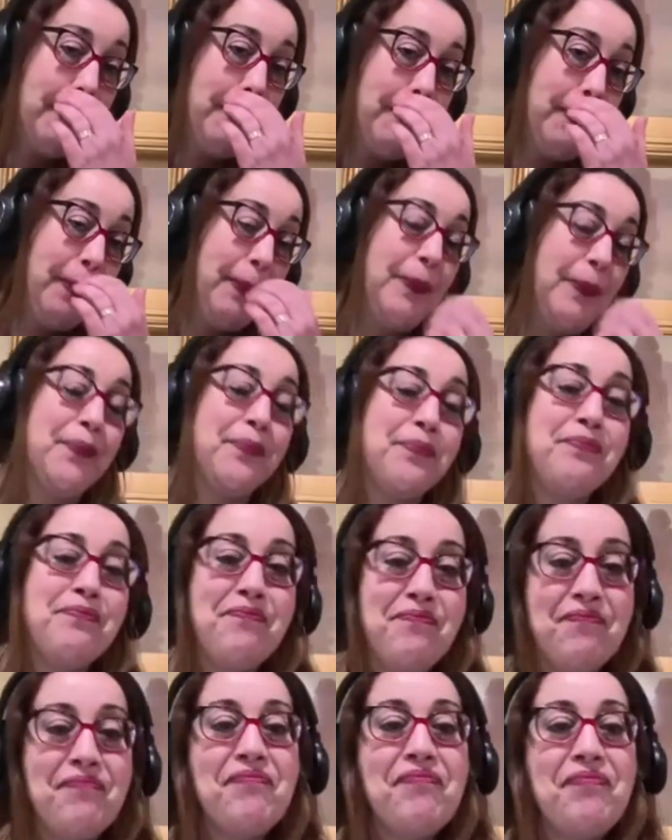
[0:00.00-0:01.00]
that
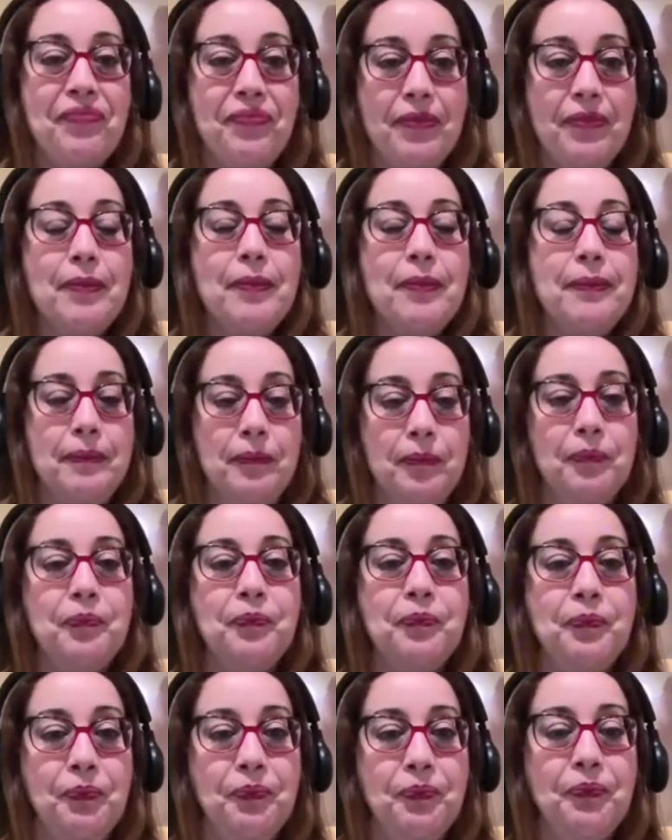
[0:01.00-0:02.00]
did not help. That was
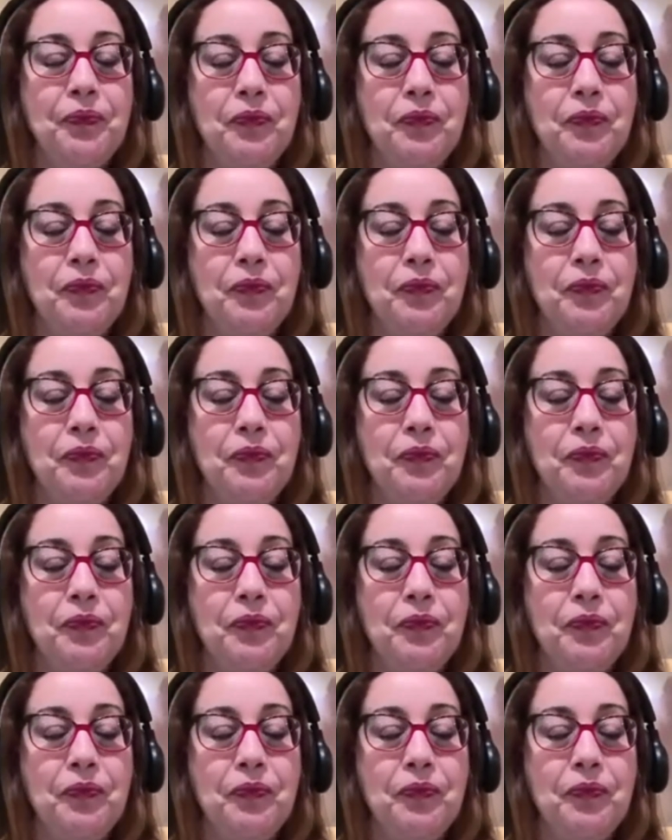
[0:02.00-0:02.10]
not